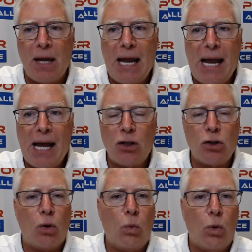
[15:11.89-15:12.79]
And
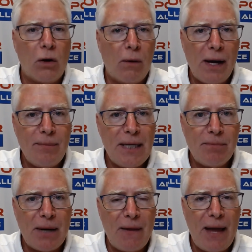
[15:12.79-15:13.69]
what do I mean
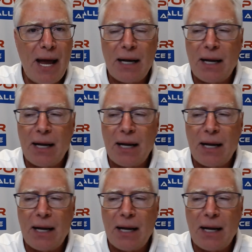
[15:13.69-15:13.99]
by that?